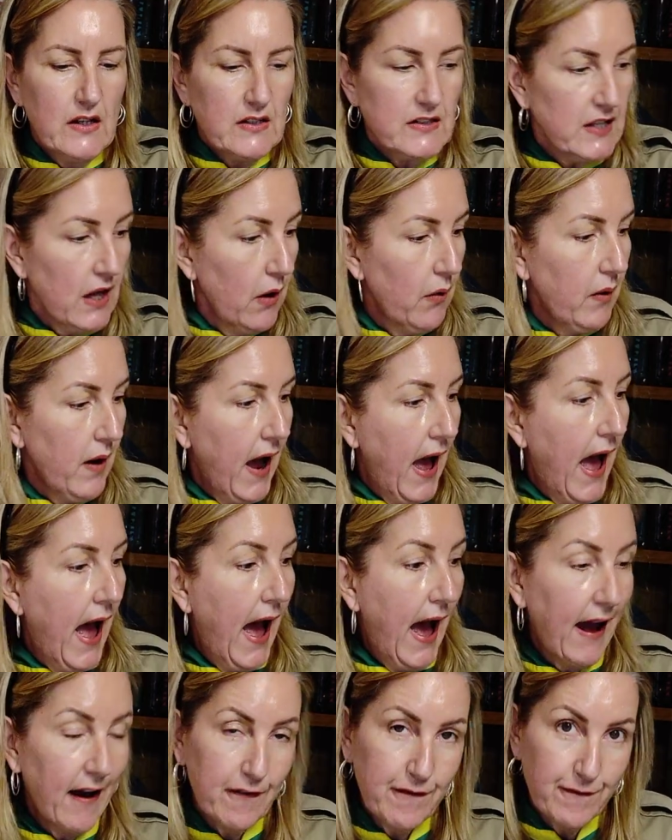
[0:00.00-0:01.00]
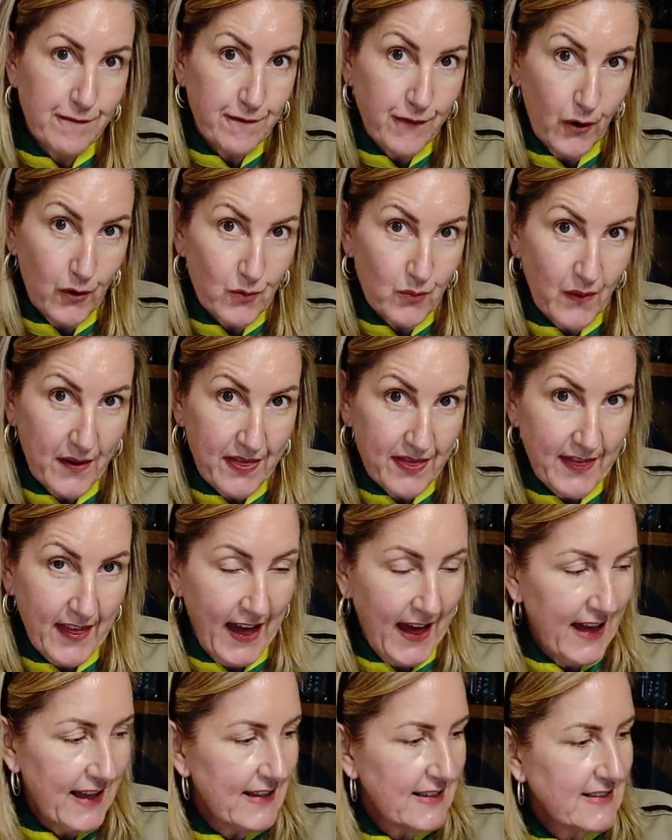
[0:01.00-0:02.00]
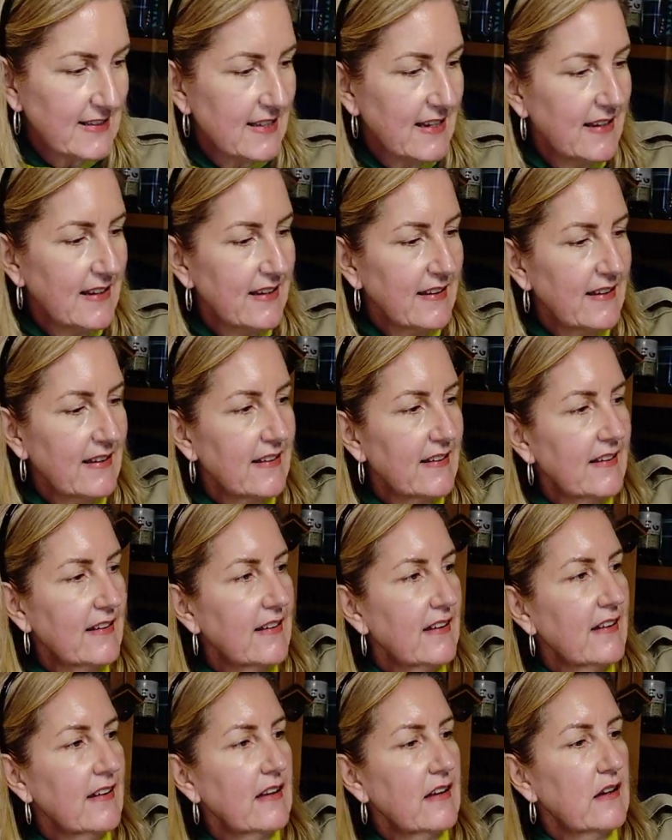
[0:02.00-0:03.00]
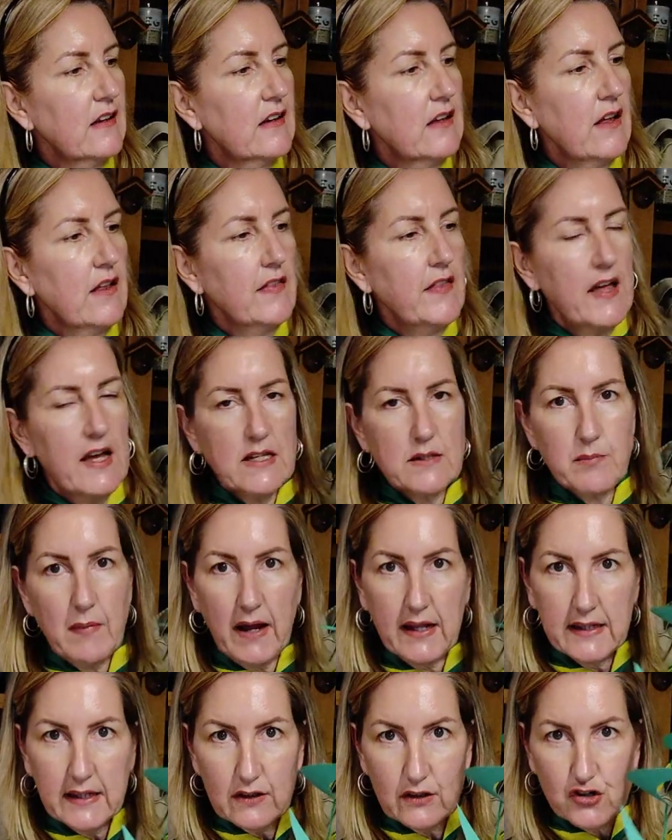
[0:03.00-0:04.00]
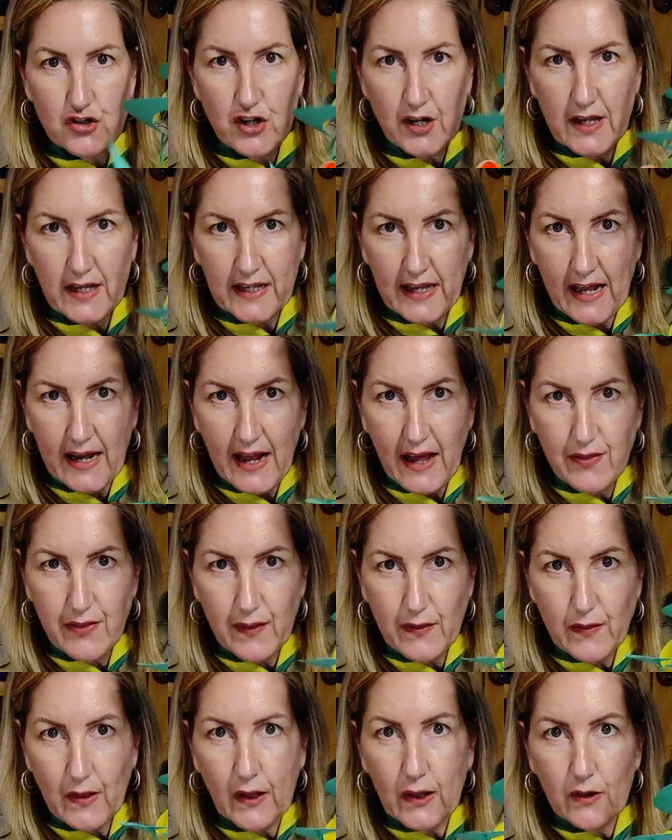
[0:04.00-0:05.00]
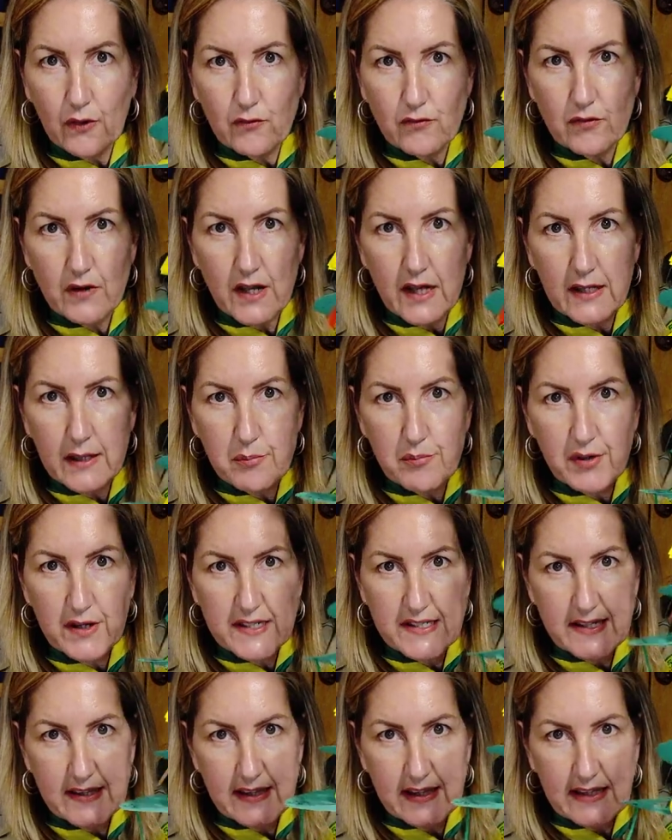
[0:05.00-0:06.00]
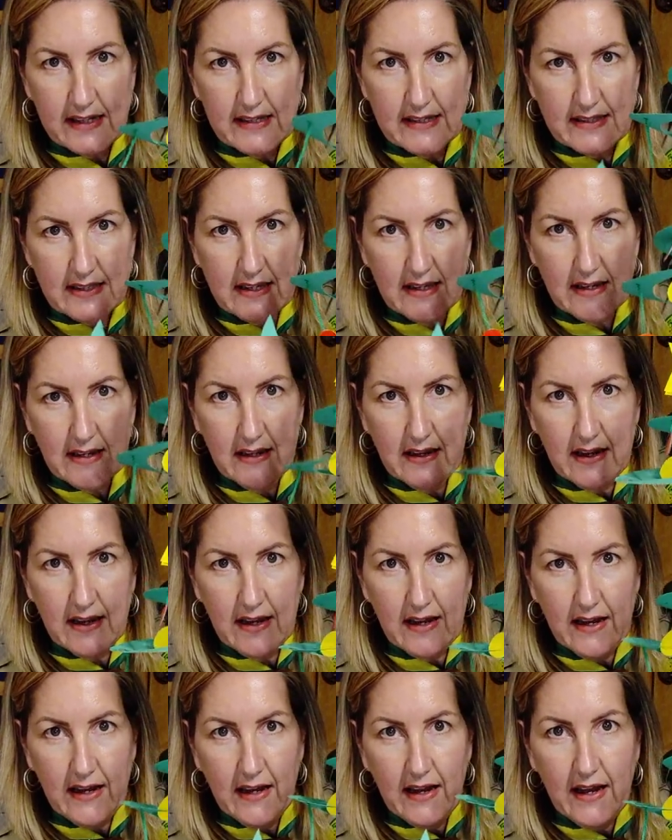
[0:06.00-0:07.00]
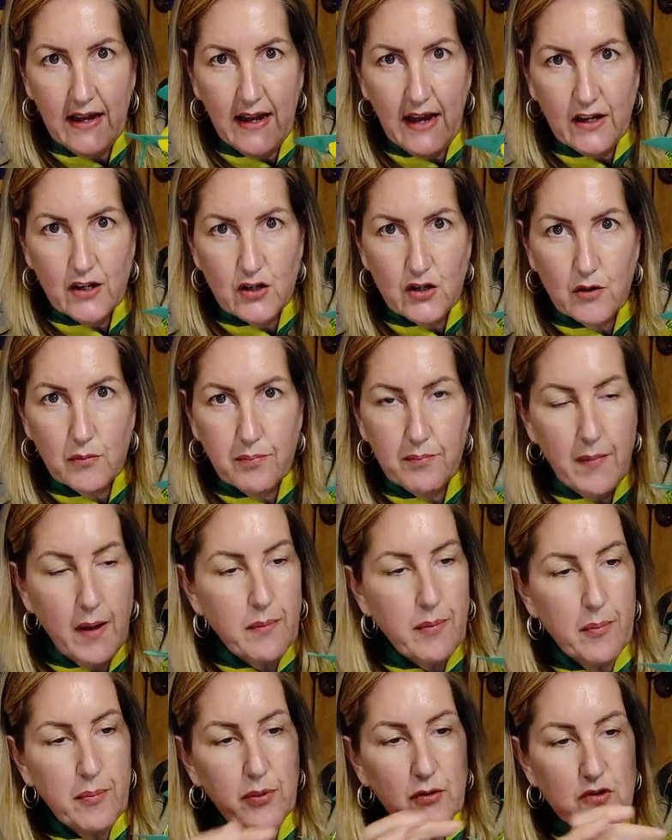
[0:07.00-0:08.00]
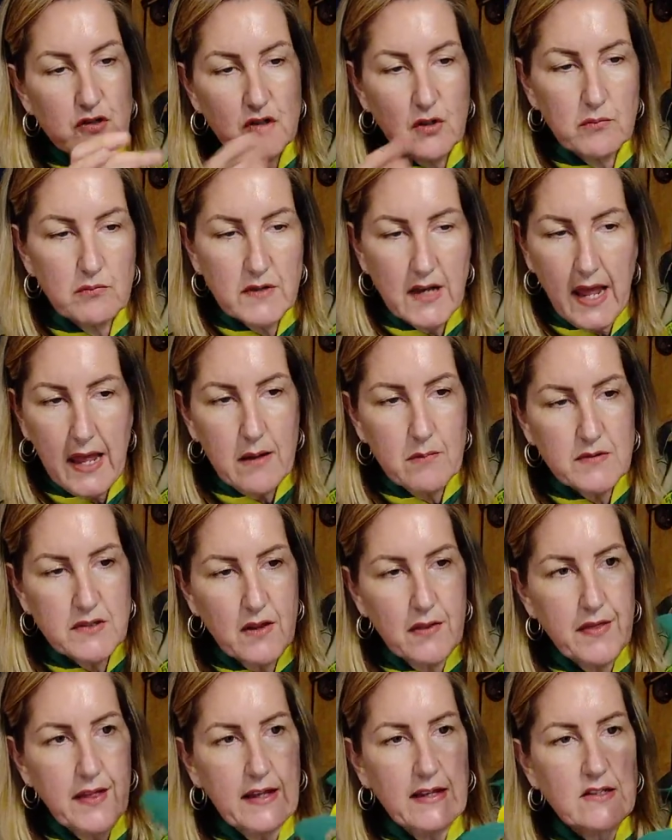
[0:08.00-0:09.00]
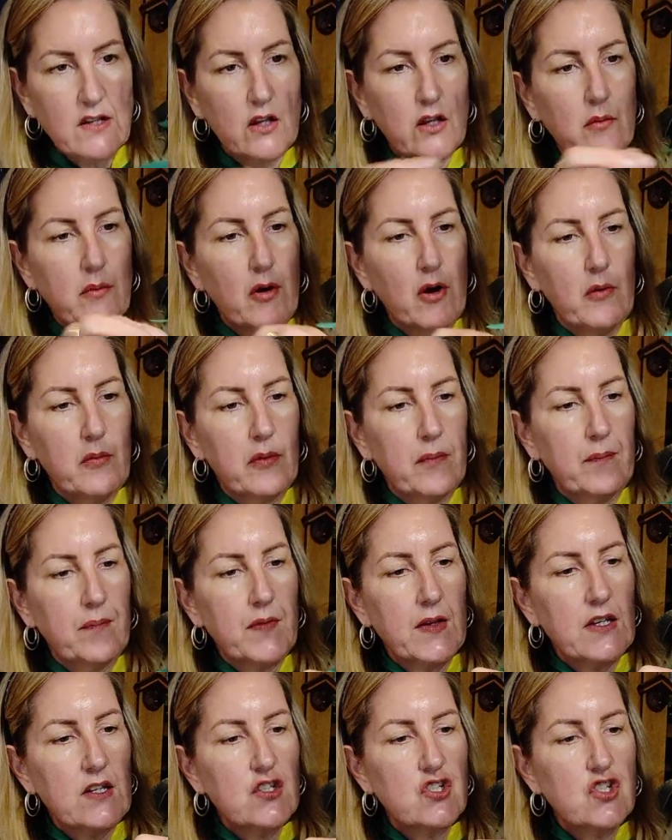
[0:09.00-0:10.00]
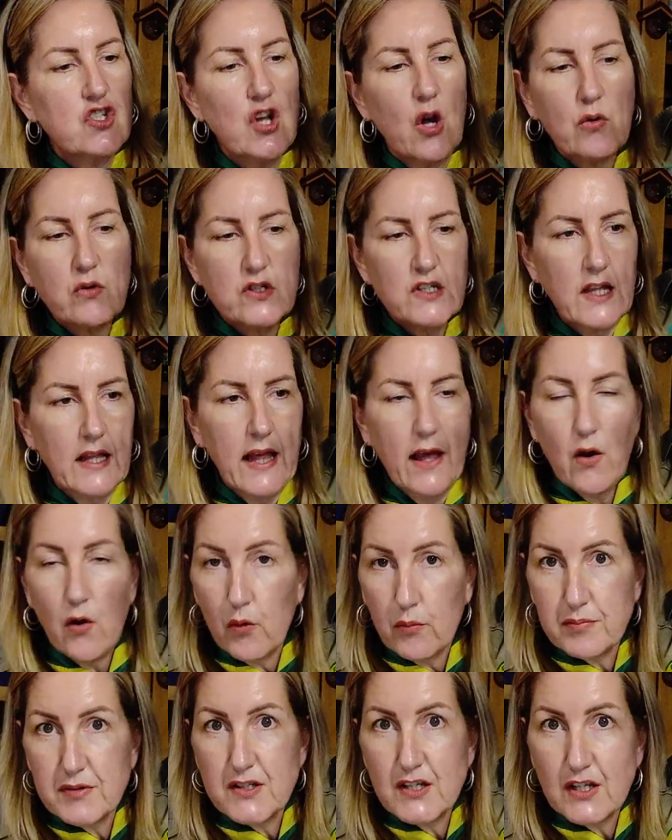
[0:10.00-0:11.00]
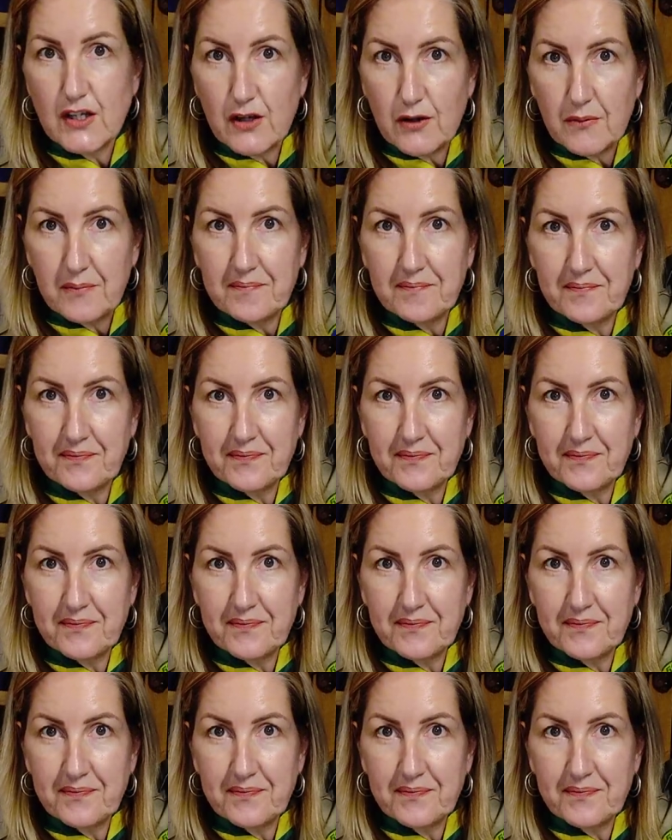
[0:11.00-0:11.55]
So, have fun with that. There's my little tree again. I think they look really pretty, these. And you could maybe put some names and things on the bauble. Totally up to you.